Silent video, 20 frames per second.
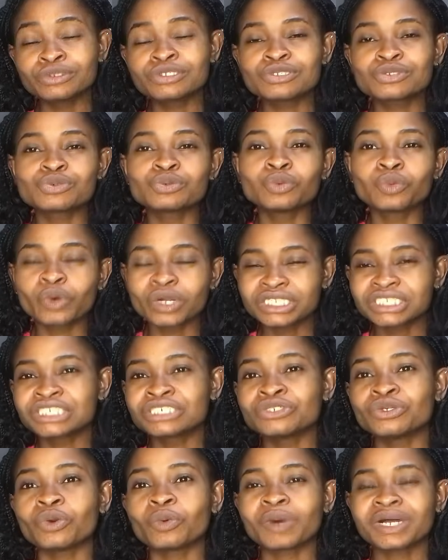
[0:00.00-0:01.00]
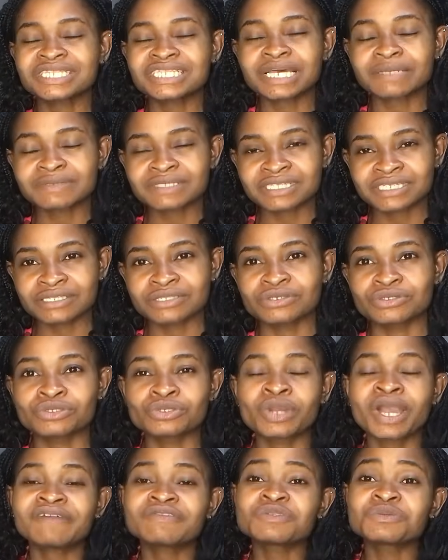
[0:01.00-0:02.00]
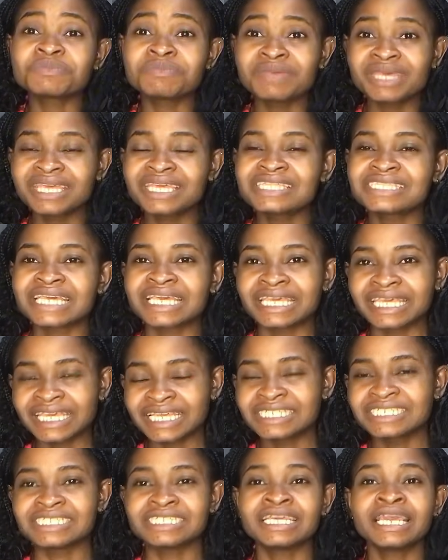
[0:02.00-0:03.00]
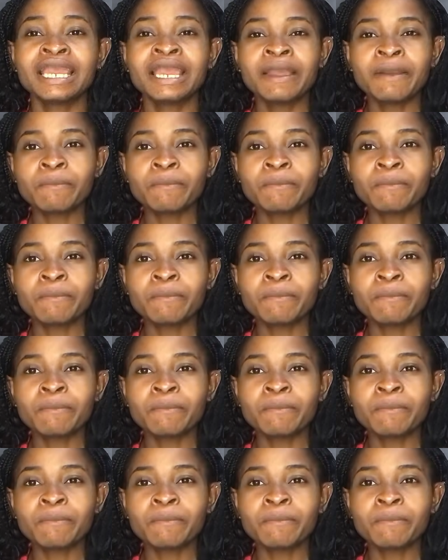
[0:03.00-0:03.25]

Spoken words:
to watching your WhatsApp status? You have to make it engaging.